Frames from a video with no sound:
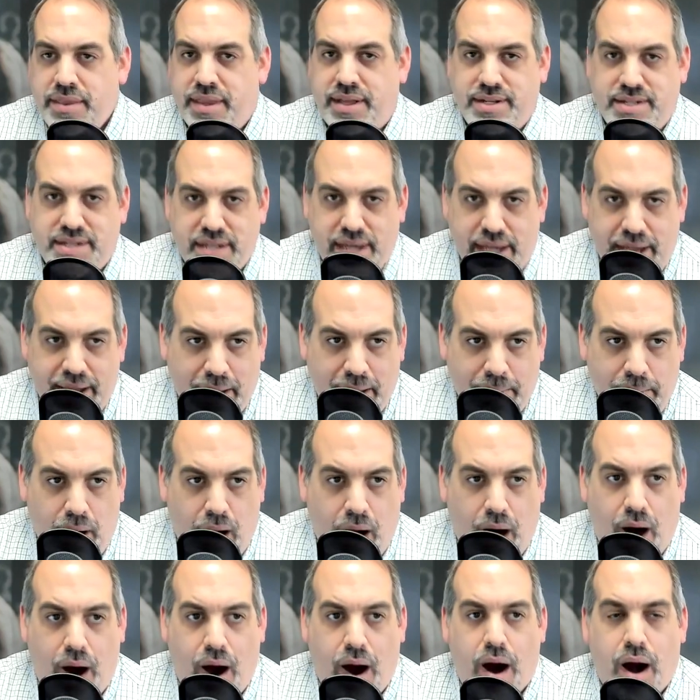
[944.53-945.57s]
the
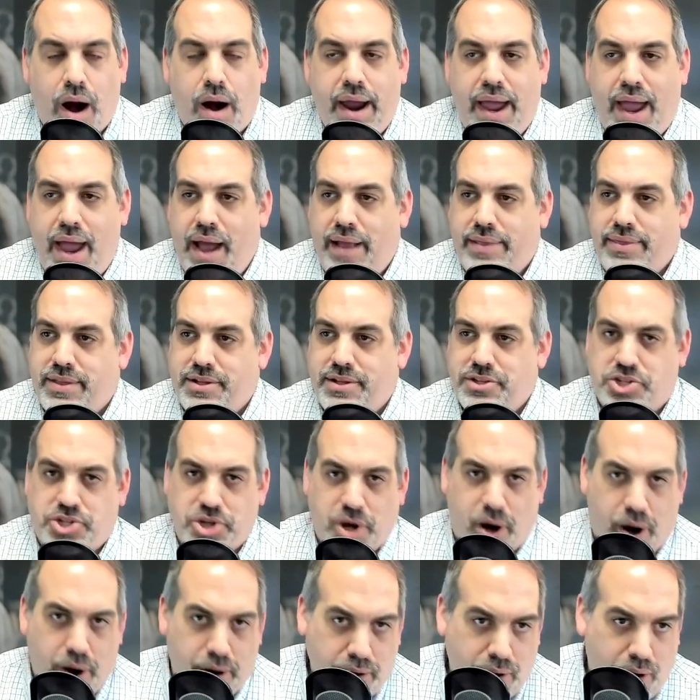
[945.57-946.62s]
DMR and the
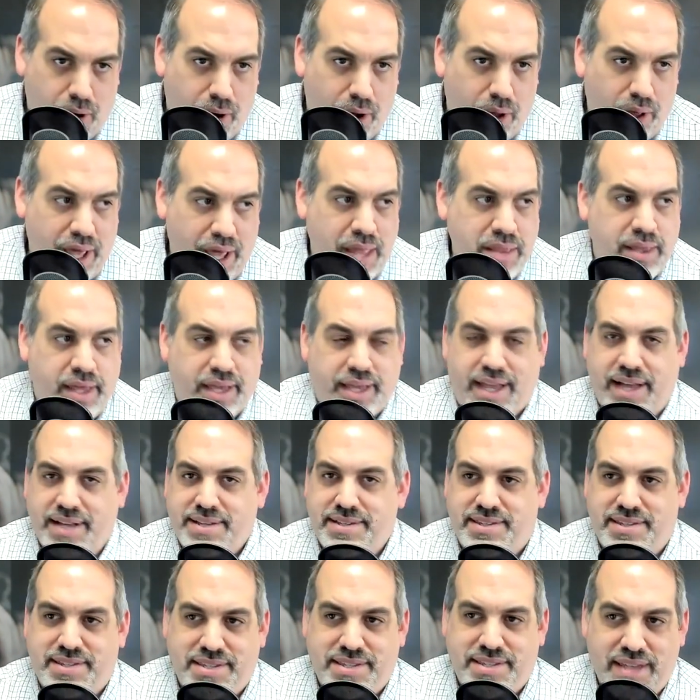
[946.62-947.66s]
Journal and the
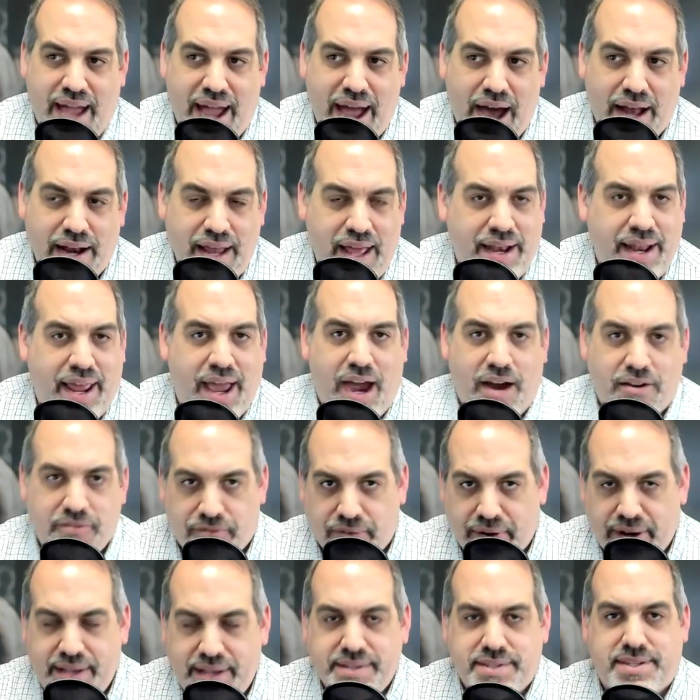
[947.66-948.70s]
Gazette and
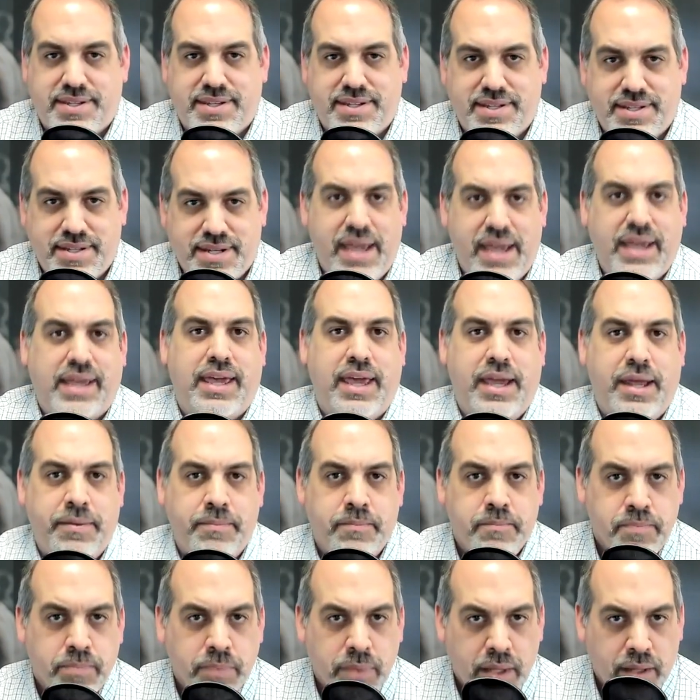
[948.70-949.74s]
every
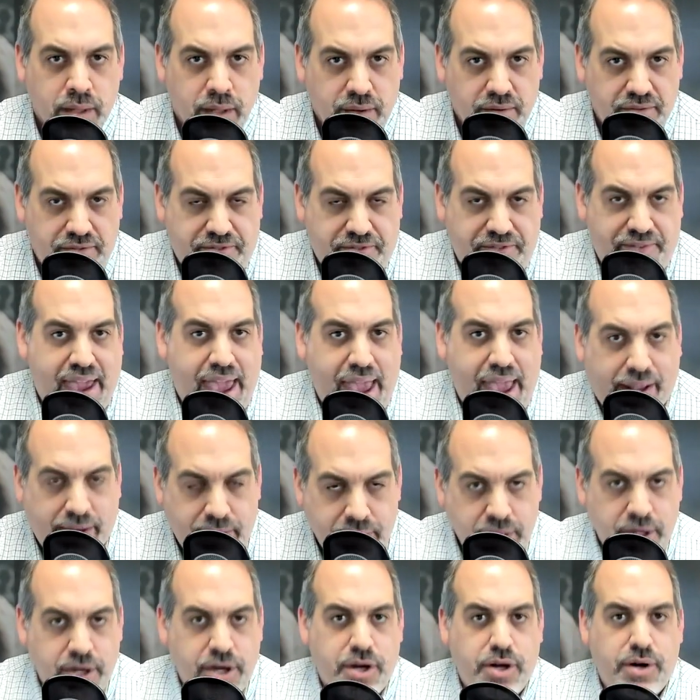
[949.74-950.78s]
stinking
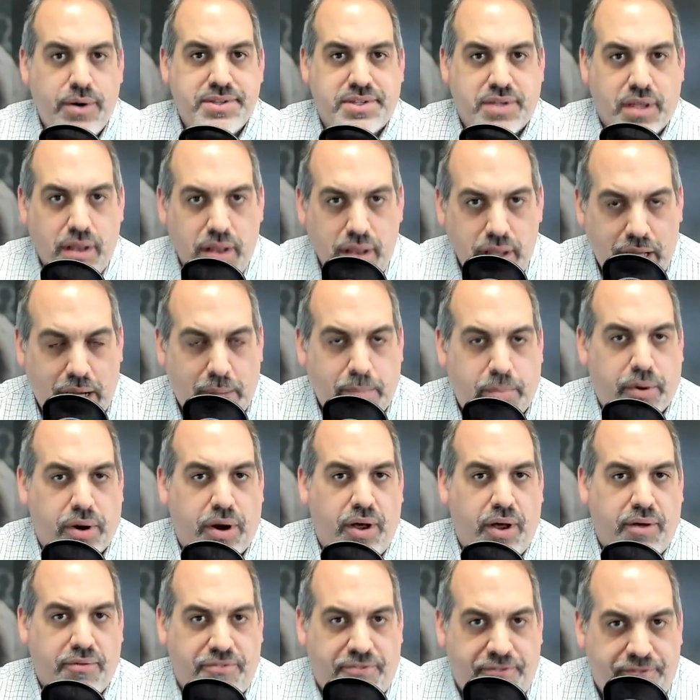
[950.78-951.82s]
fake news,
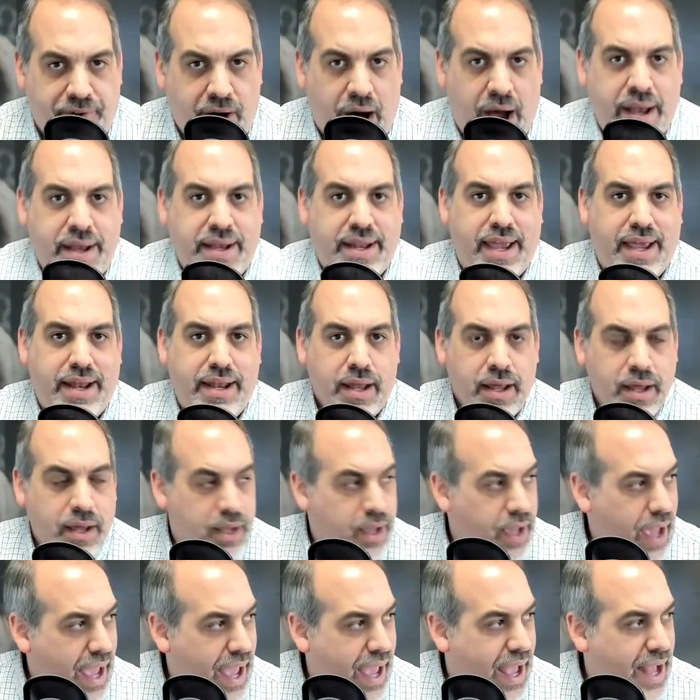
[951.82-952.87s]
liberal funded,
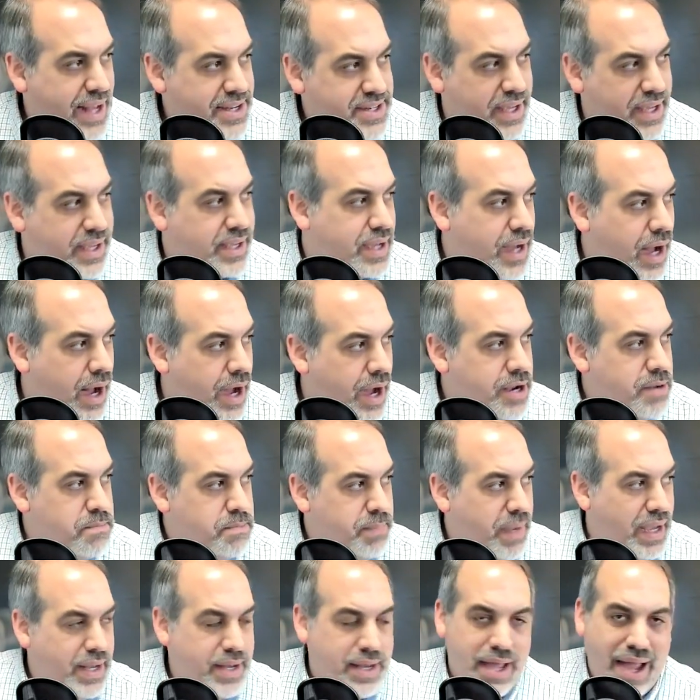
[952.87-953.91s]

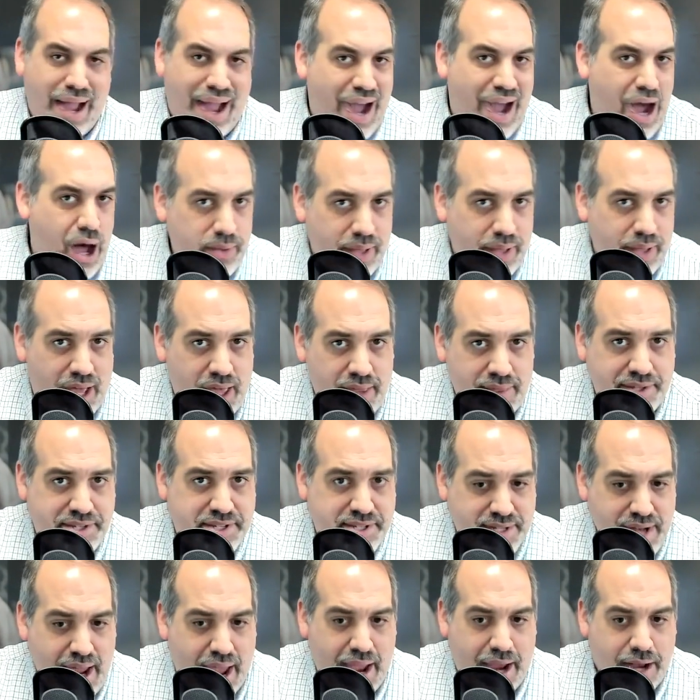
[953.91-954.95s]
anti-gun media outlet in the
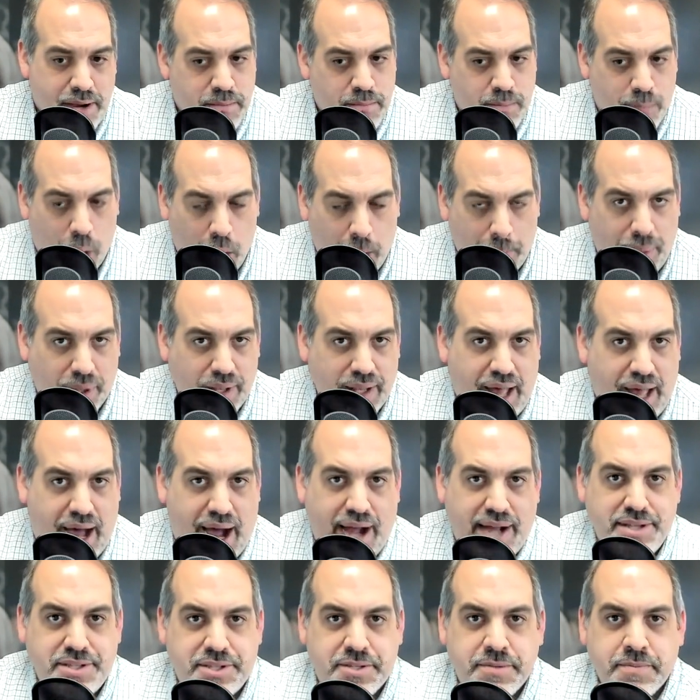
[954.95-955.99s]
state
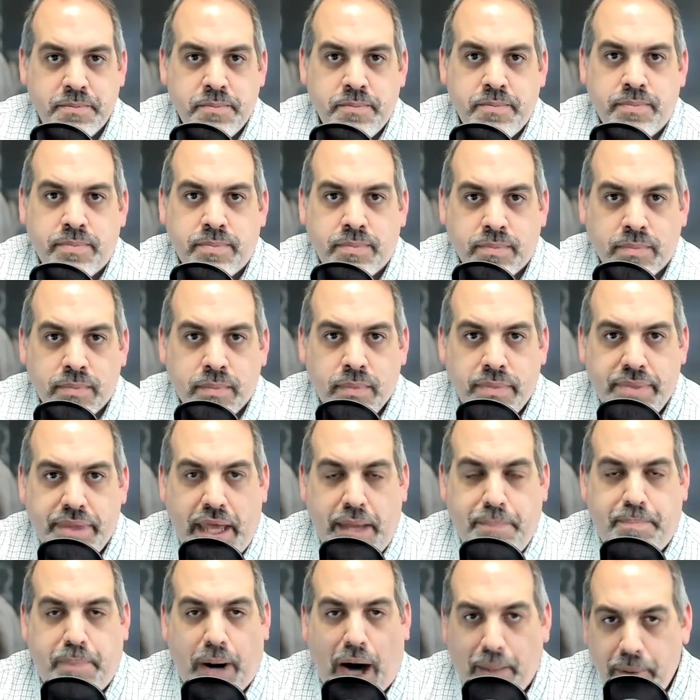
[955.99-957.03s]
mobilize,
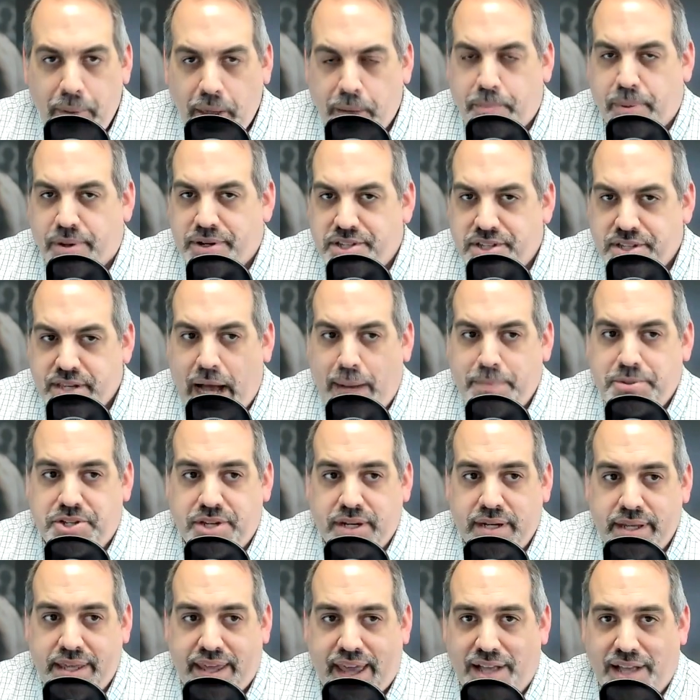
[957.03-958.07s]
the public
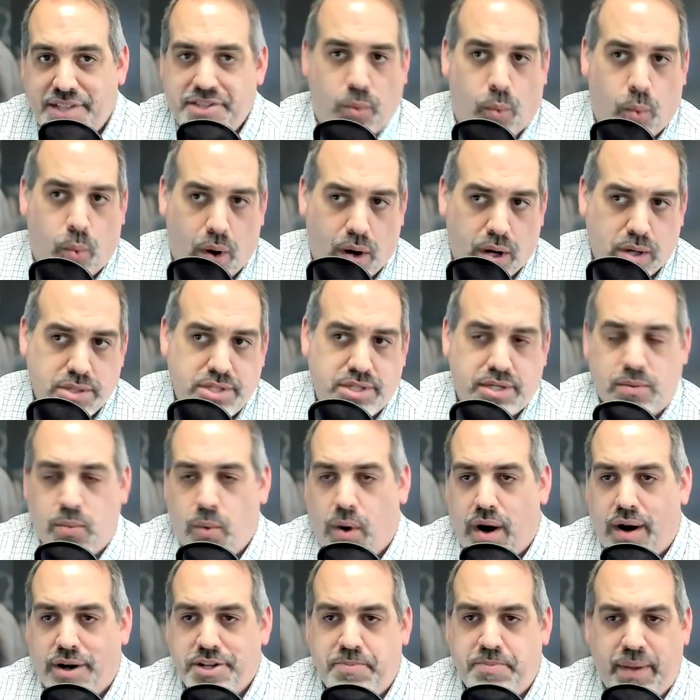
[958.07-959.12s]
perception gets worse
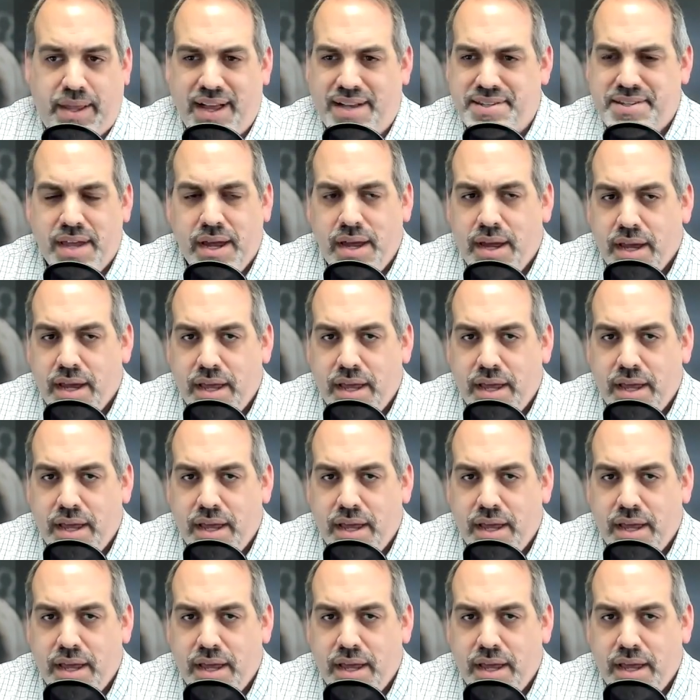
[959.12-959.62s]
and worse because